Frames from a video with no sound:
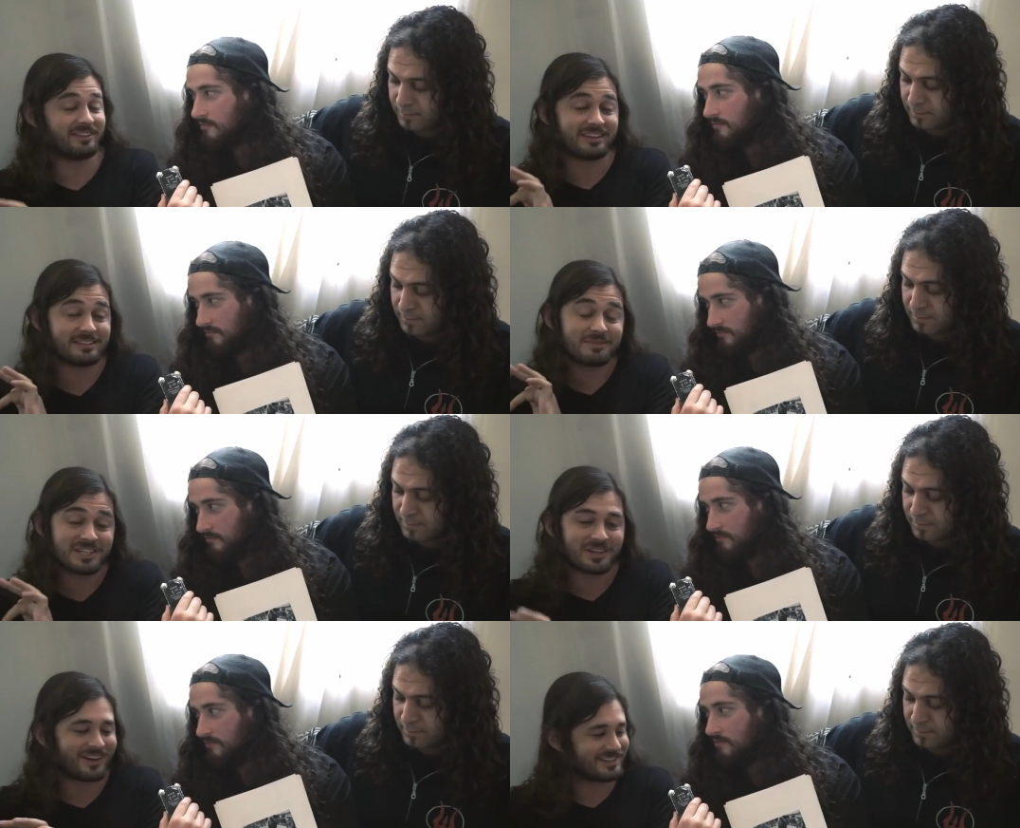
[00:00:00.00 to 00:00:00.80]
Speaker 1: because that's some
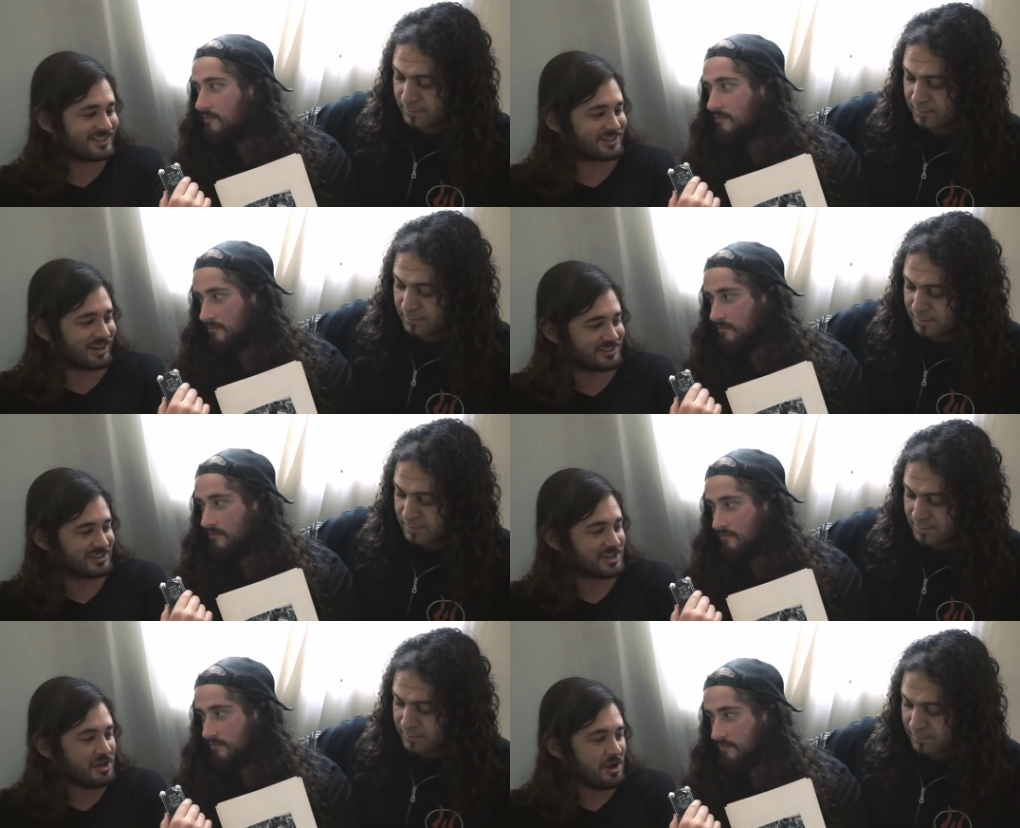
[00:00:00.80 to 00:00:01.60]
serious
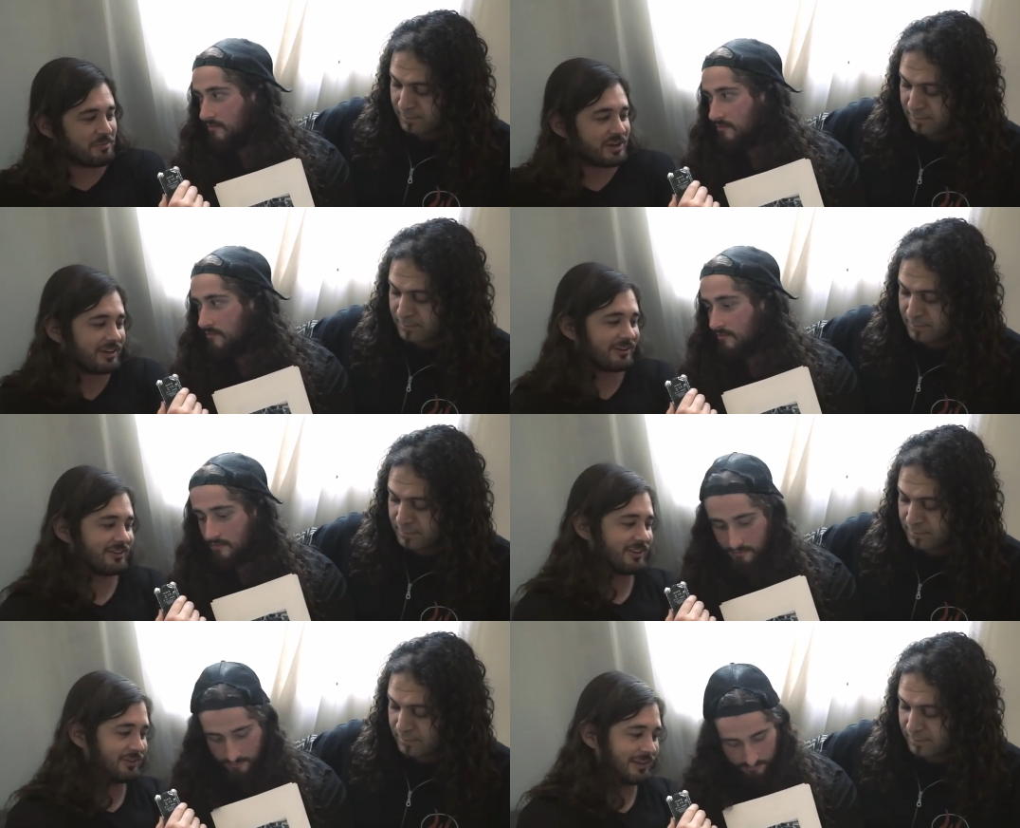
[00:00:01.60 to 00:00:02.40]
injustice. But
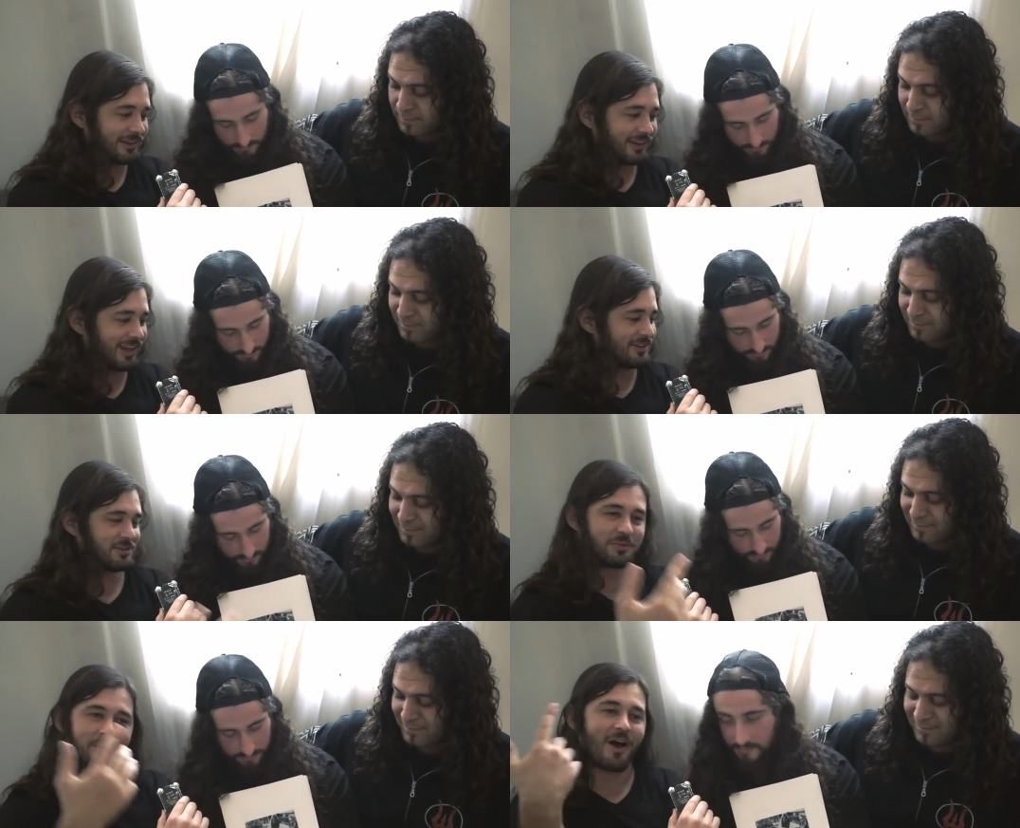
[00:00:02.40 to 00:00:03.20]
here's this little kid just